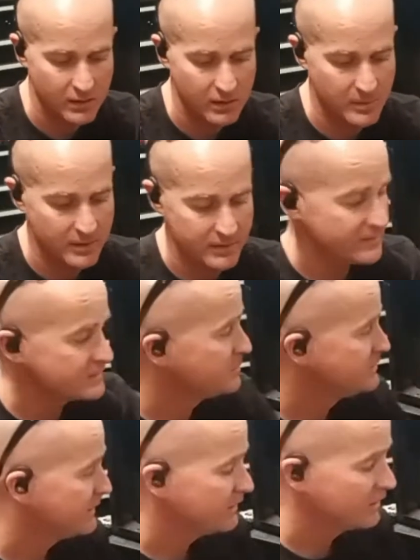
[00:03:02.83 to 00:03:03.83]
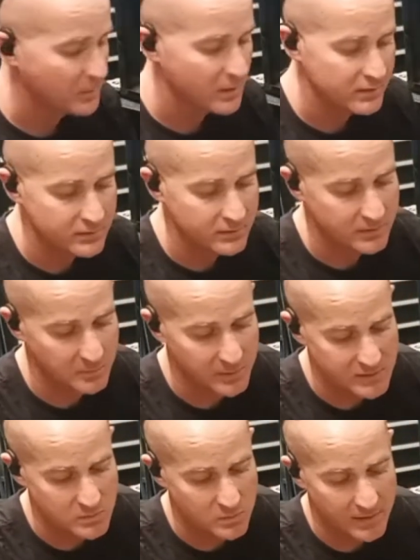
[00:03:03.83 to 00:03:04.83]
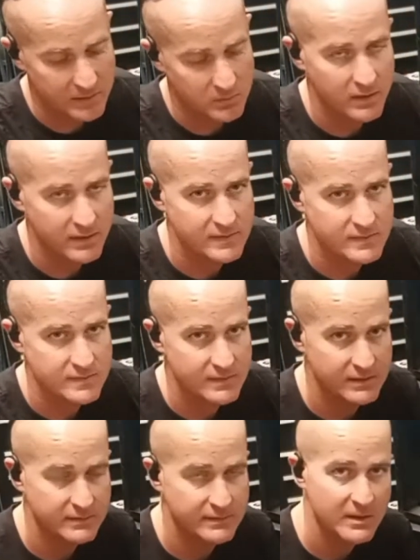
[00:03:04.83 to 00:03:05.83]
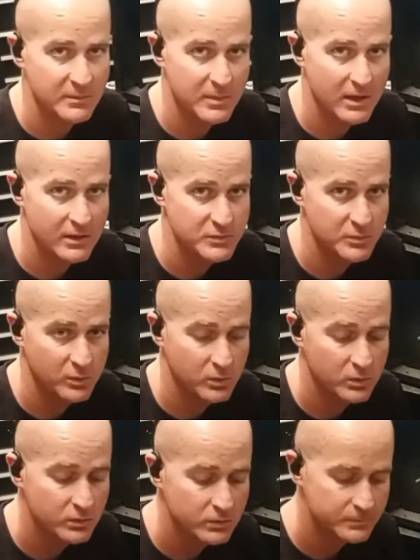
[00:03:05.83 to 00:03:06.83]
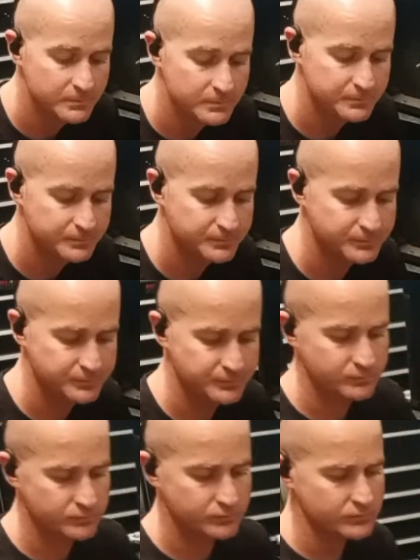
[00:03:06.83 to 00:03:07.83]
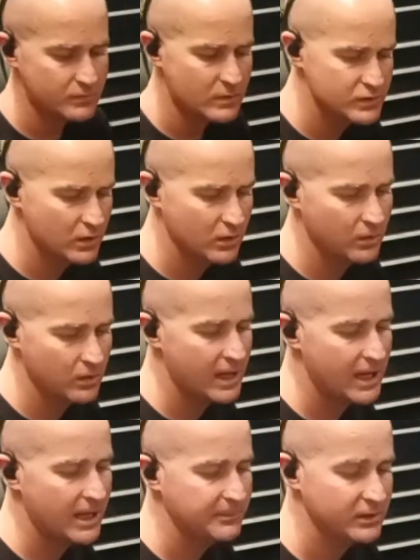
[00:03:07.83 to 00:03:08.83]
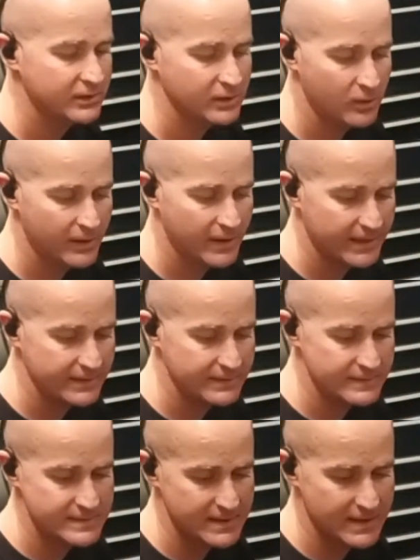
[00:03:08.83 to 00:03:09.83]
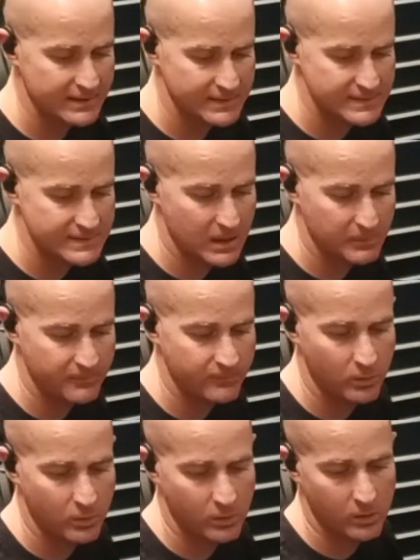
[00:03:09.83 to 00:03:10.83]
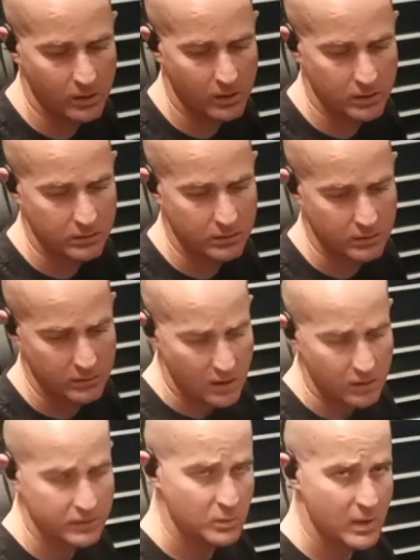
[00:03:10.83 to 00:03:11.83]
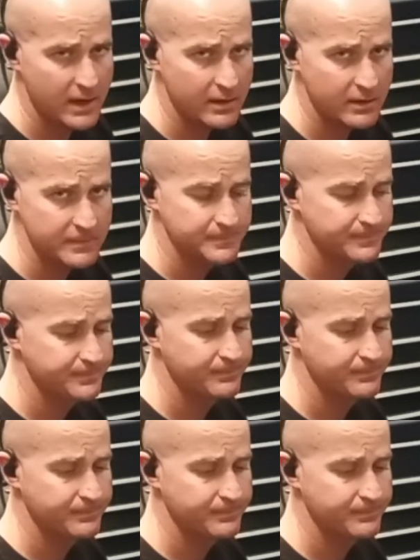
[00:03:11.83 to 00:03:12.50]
On this particular welder, the biggest one I can run is the 10-pound spool. So I'm going to go ahead and set this up for solid wire.